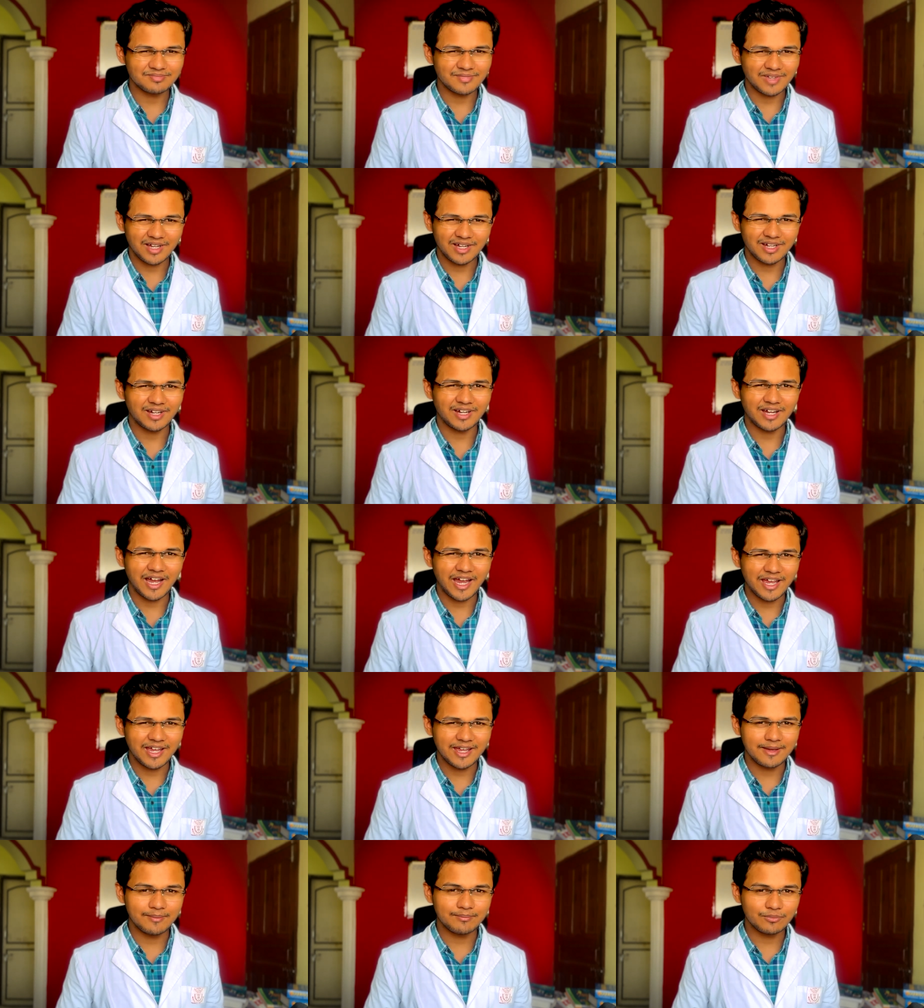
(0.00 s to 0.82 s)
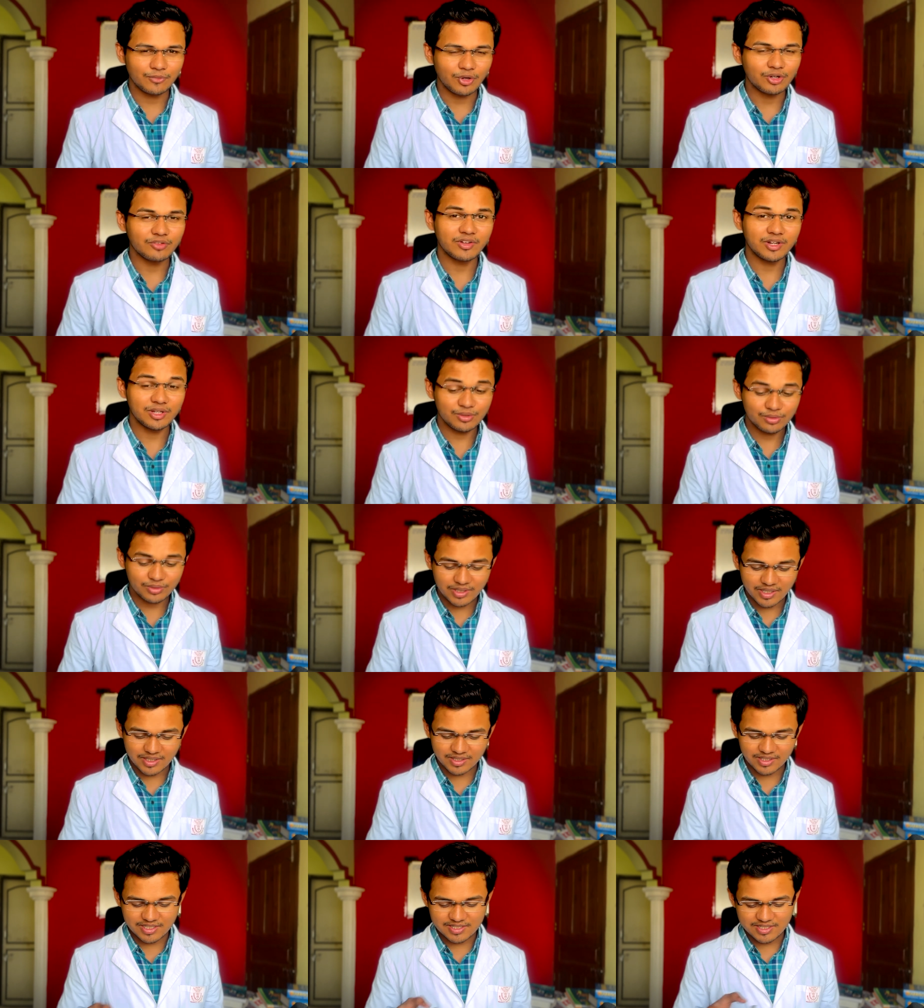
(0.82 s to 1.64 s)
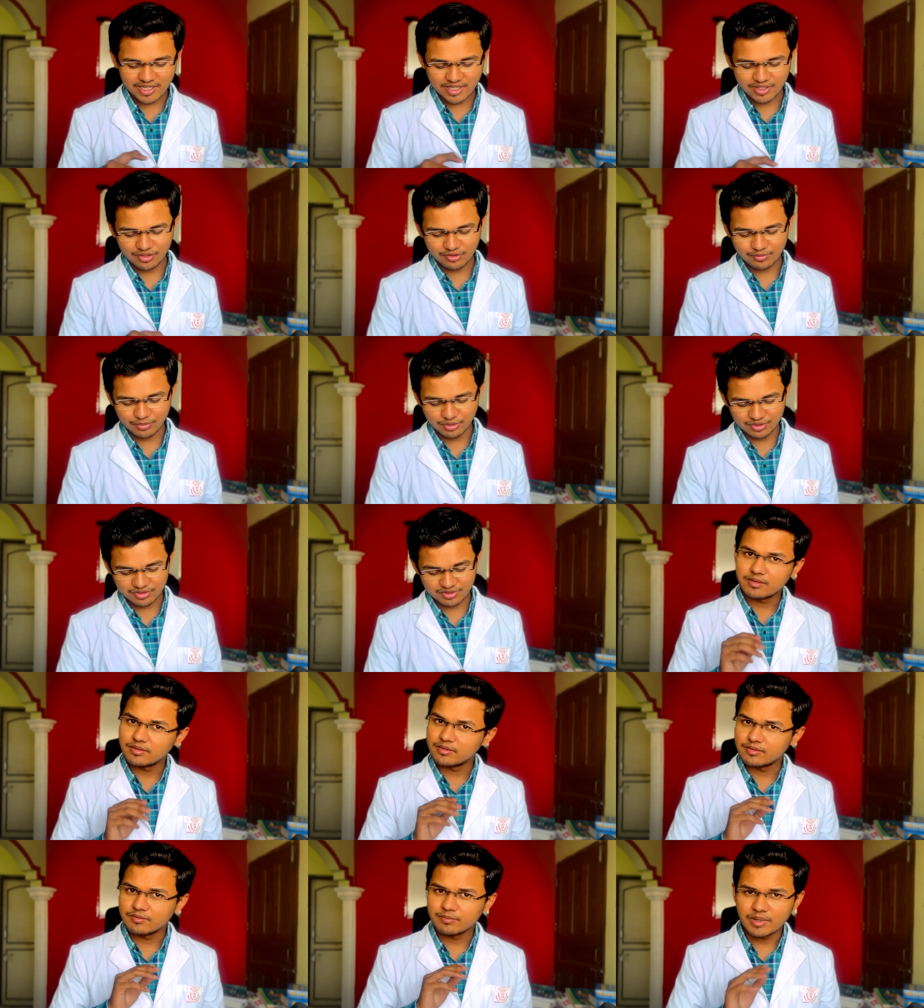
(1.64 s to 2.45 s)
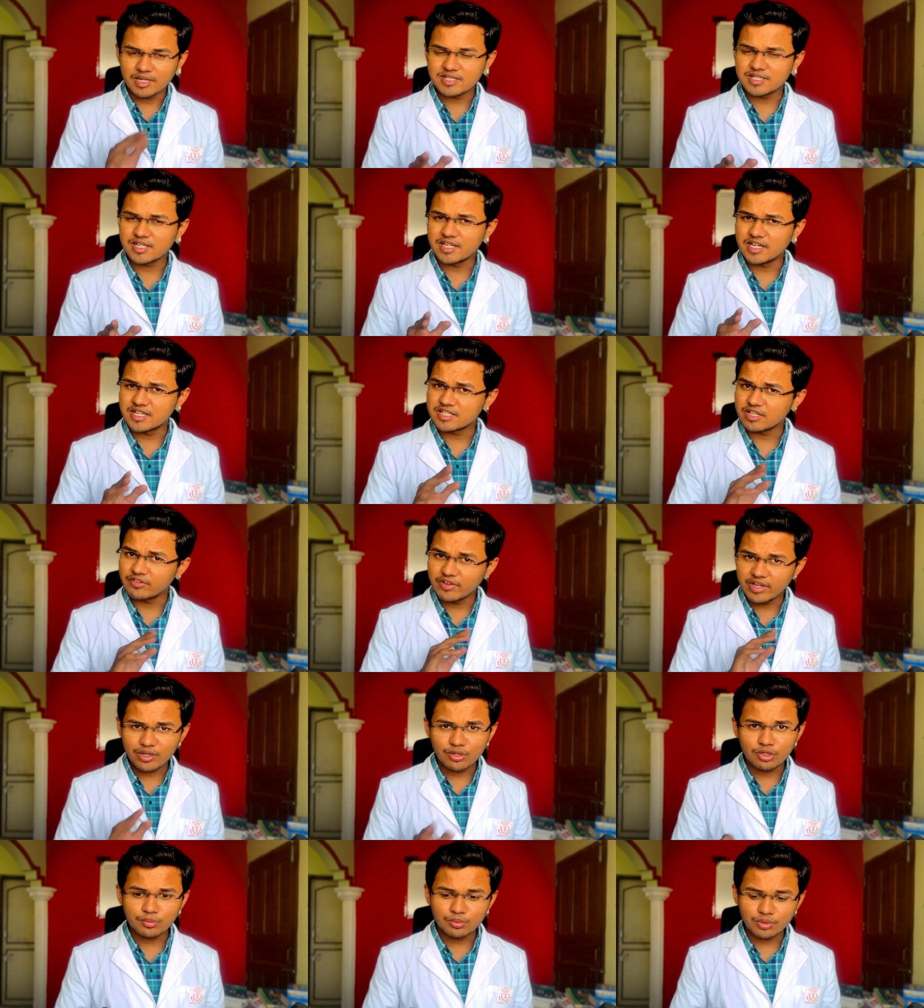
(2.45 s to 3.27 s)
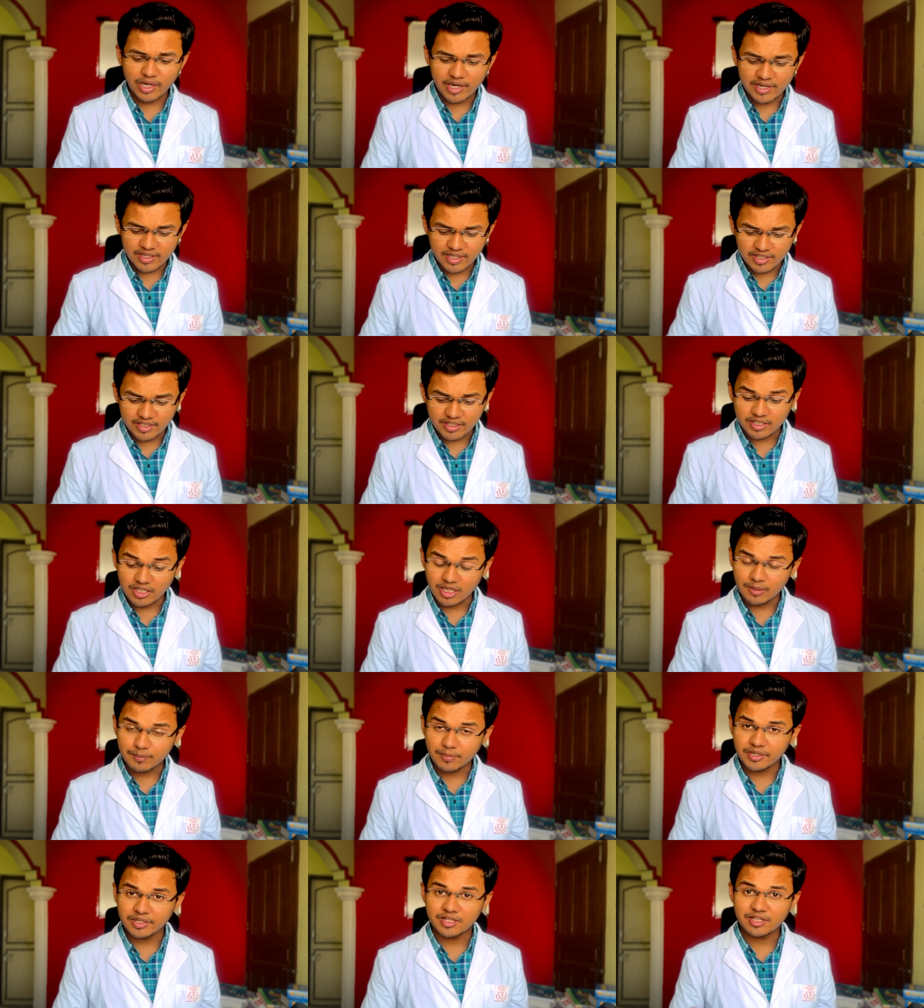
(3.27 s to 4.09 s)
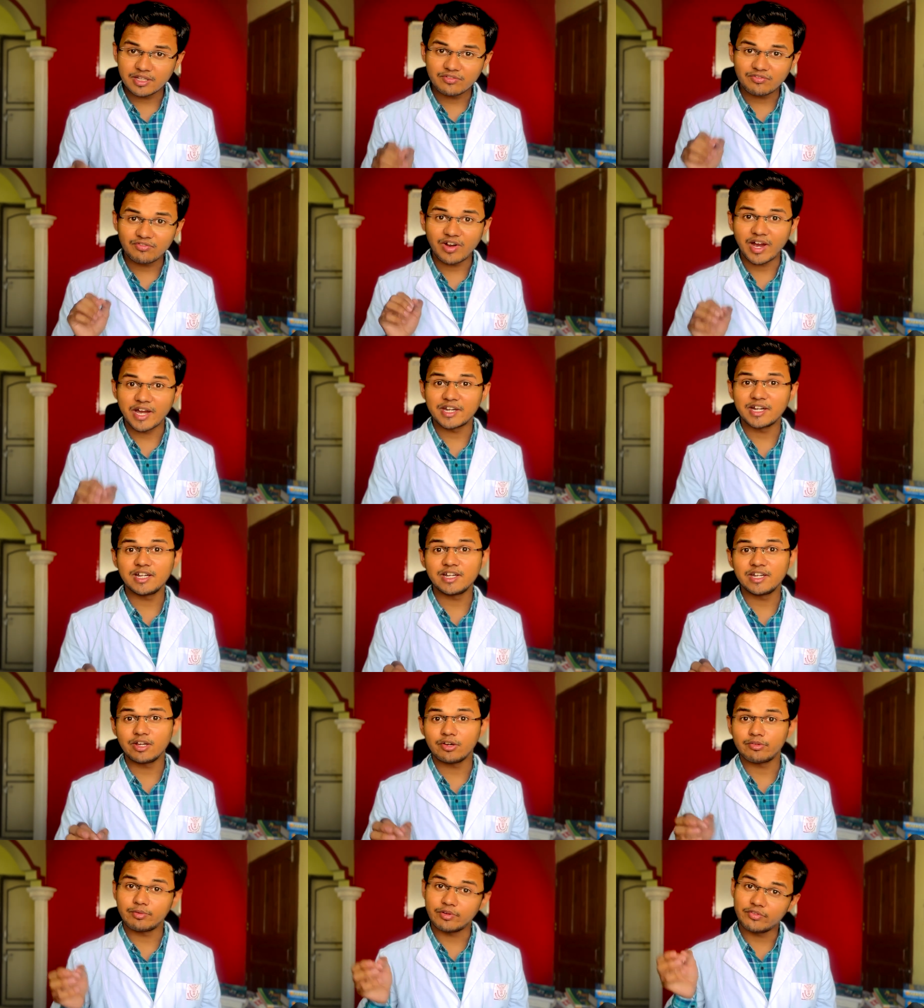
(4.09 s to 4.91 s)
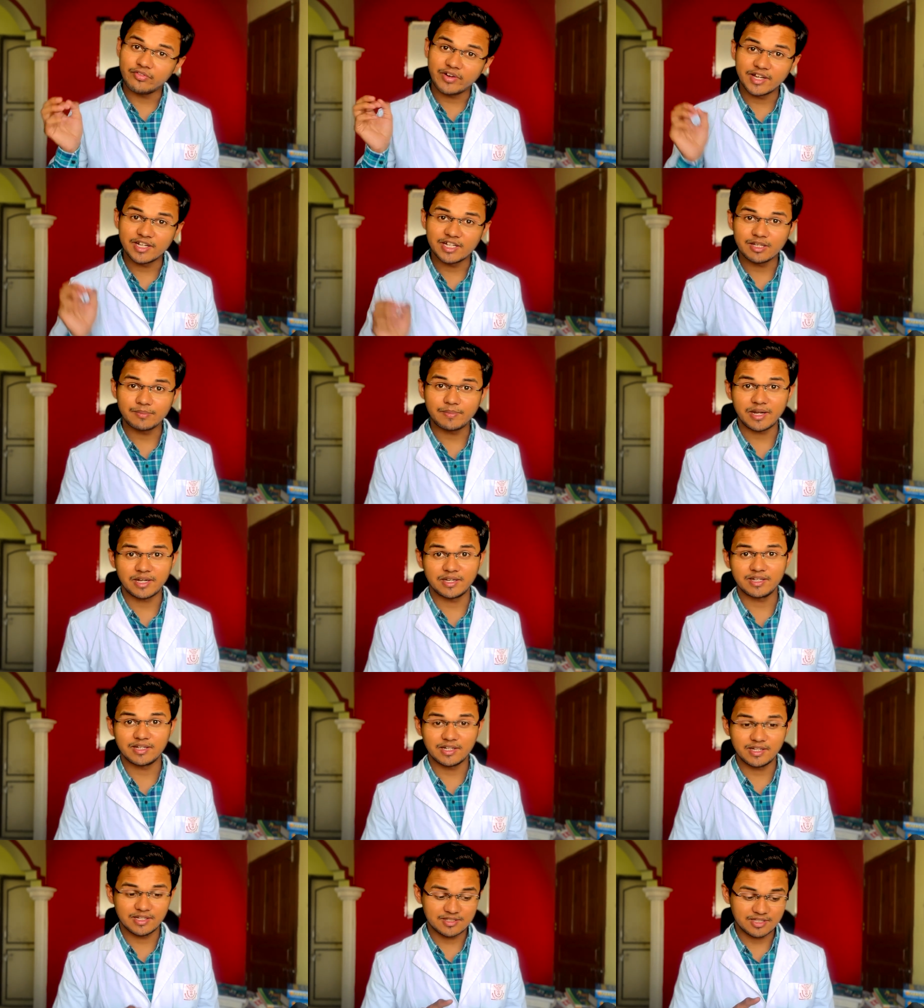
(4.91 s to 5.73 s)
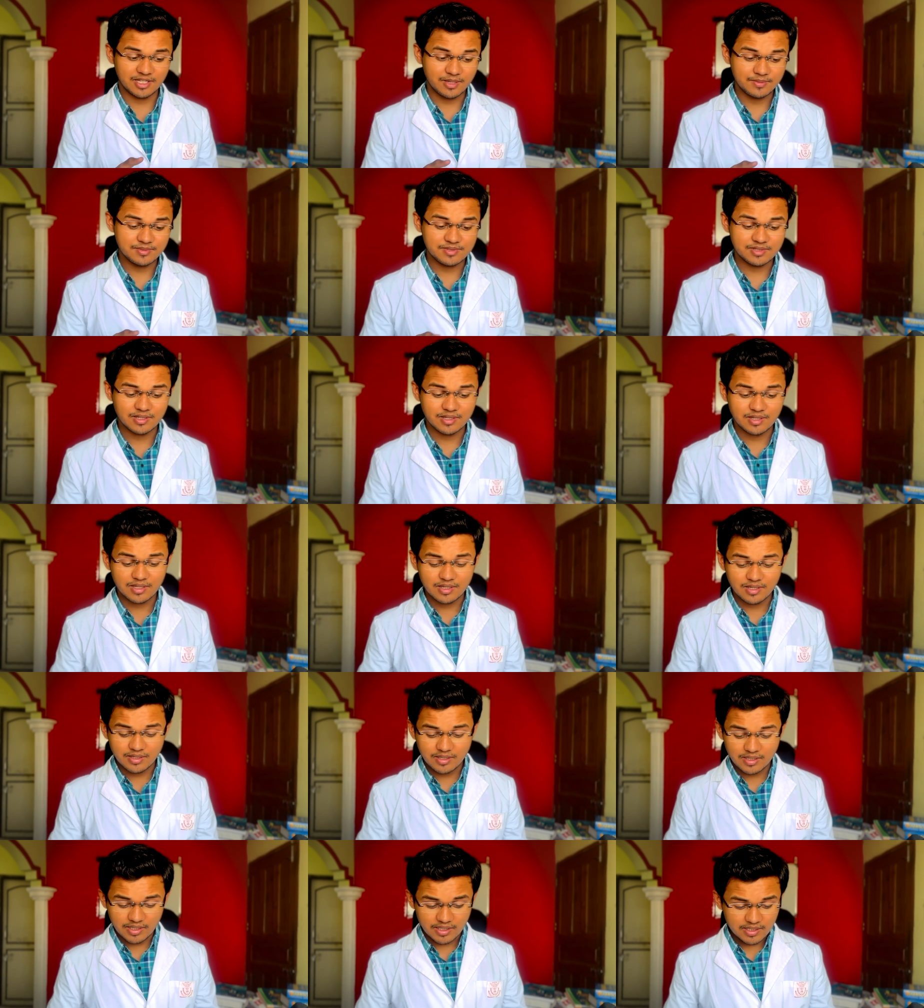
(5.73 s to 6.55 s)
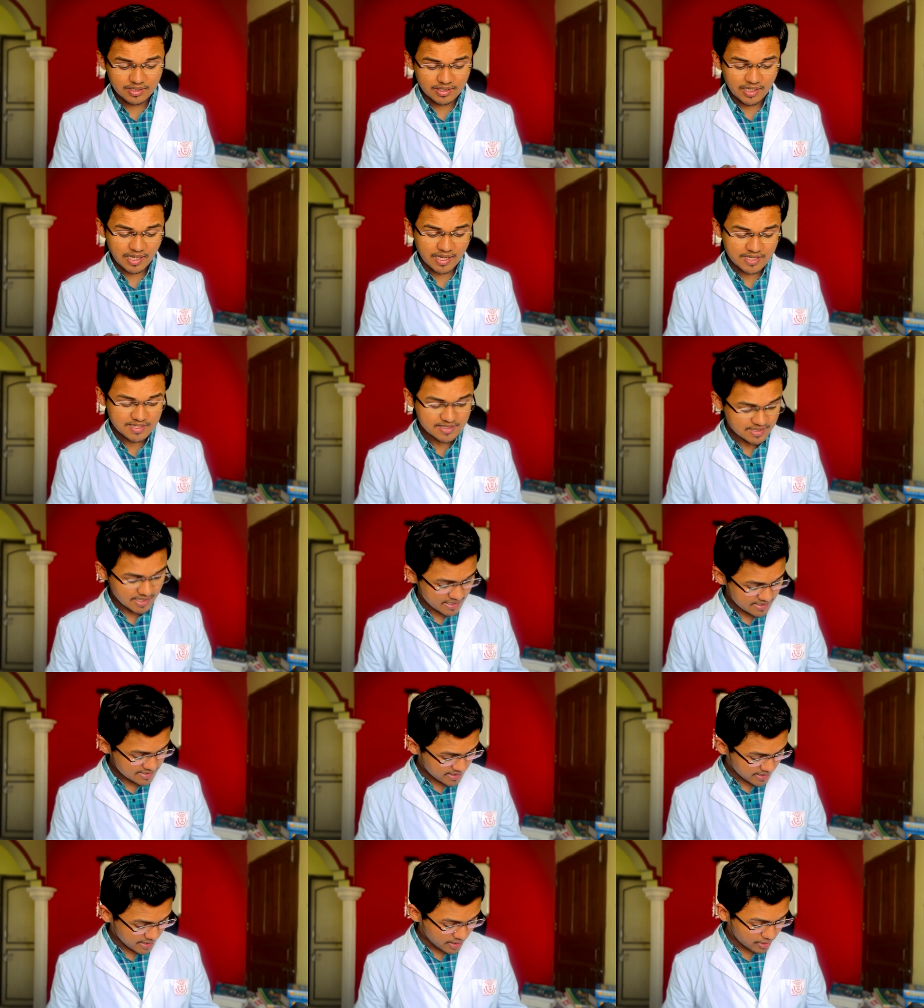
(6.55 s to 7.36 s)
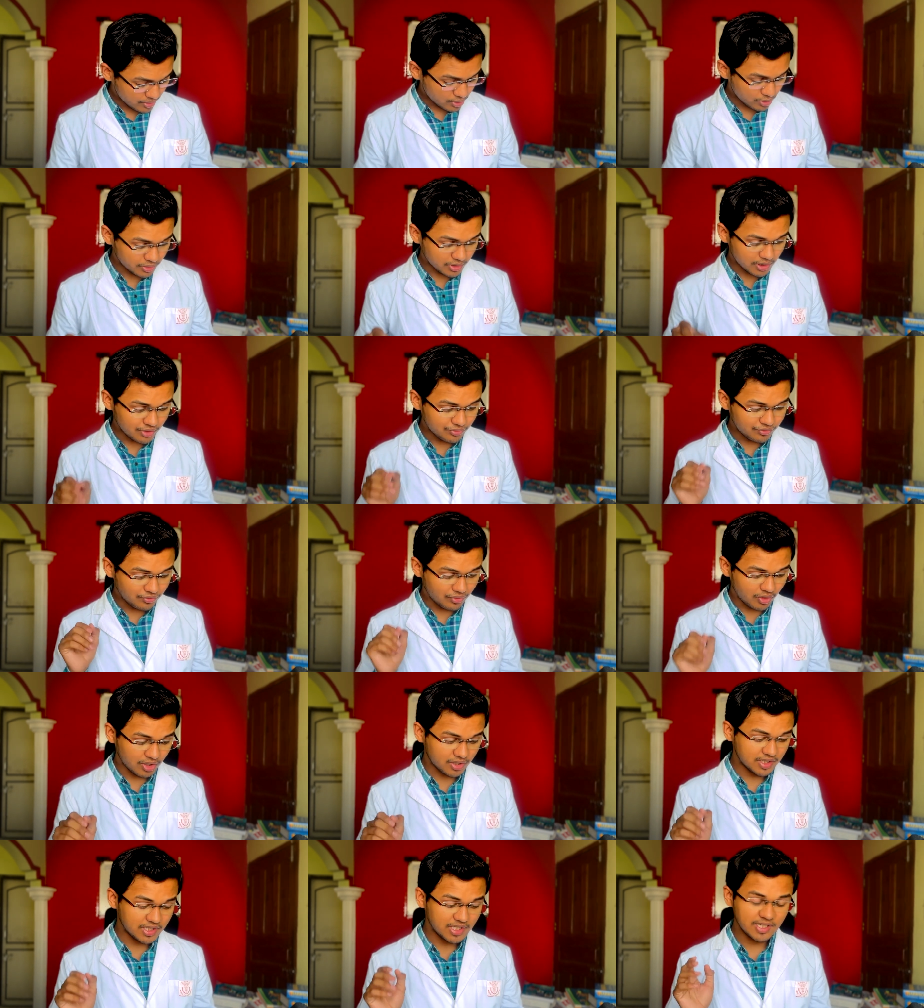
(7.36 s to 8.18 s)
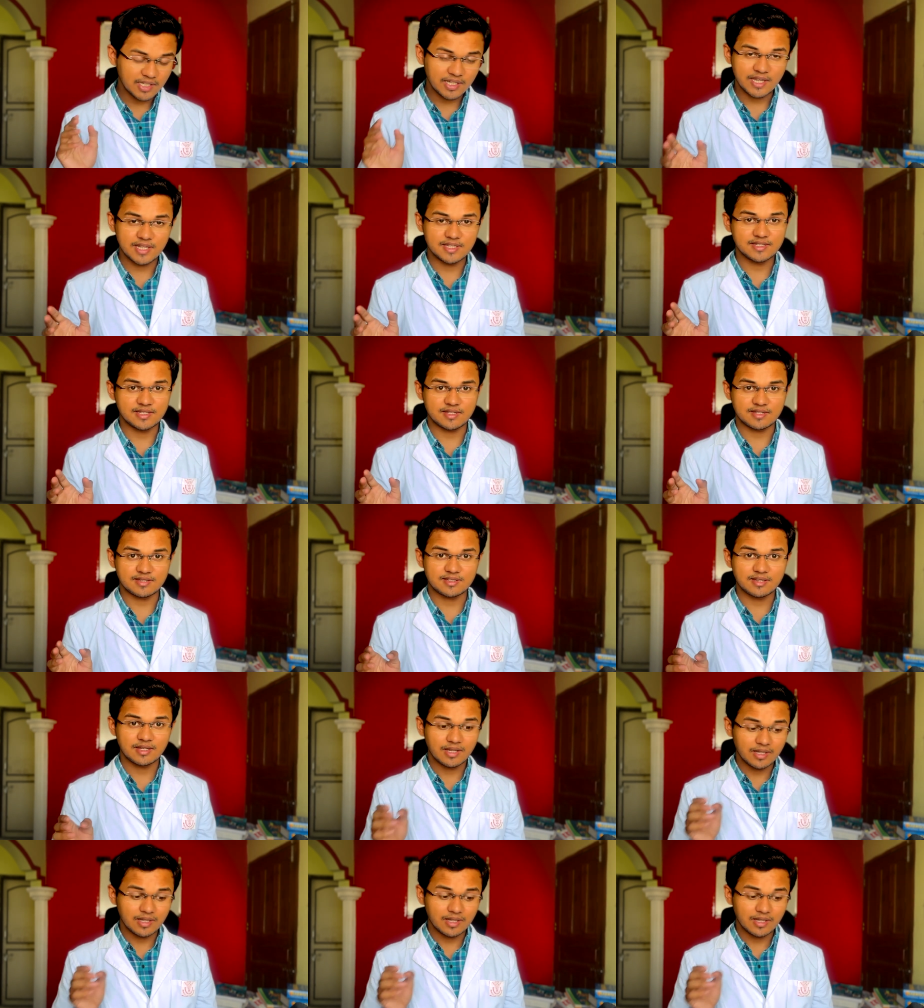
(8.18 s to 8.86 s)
uh, i am not very good at these kind of books but still it's a very good book i read it up until the final day of my final year practical exams in S Das there are a total of 40 cases